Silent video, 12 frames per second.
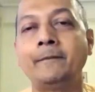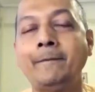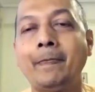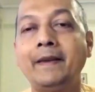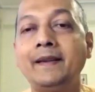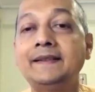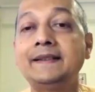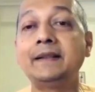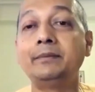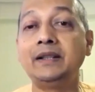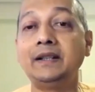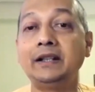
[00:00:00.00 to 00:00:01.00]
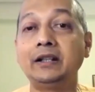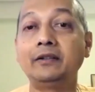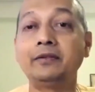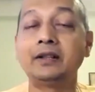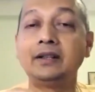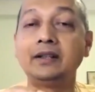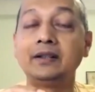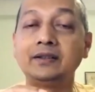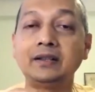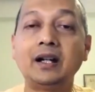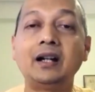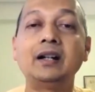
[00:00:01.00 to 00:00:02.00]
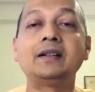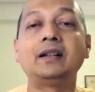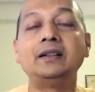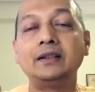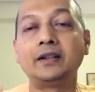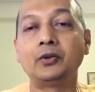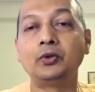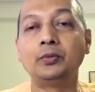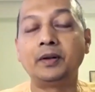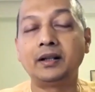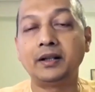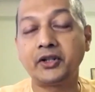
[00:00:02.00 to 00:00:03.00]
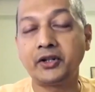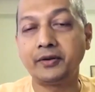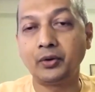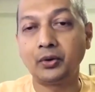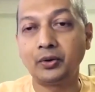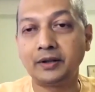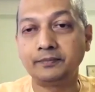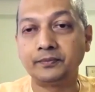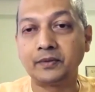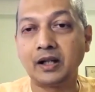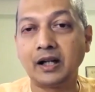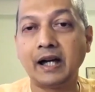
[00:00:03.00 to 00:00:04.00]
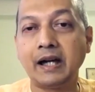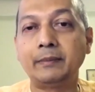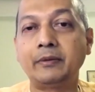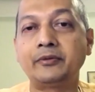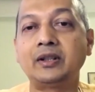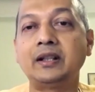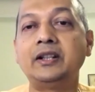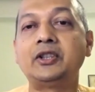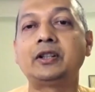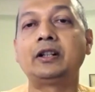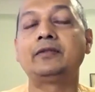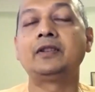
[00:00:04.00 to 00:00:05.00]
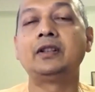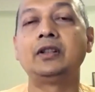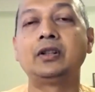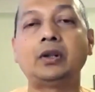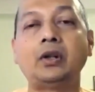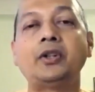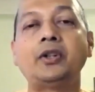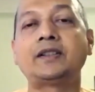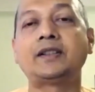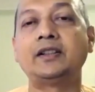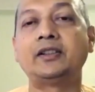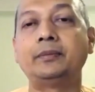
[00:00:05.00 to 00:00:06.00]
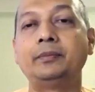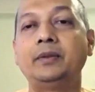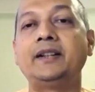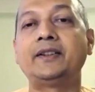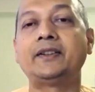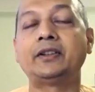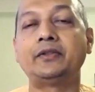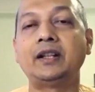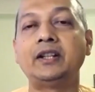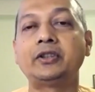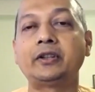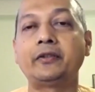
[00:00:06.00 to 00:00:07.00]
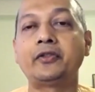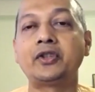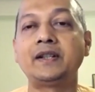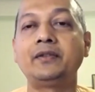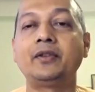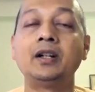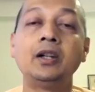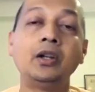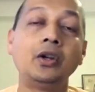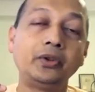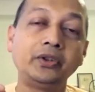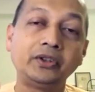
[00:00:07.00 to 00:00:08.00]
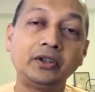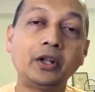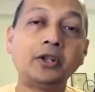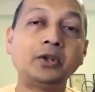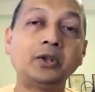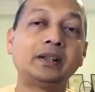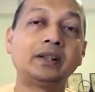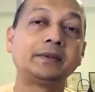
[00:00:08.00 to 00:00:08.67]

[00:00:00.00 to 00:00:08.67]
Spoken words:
This is the meaning of Chidananda Rupaha Shivoham. I am of the nature of consciousness, bliss, of the nature of Shiva, who is non-dual.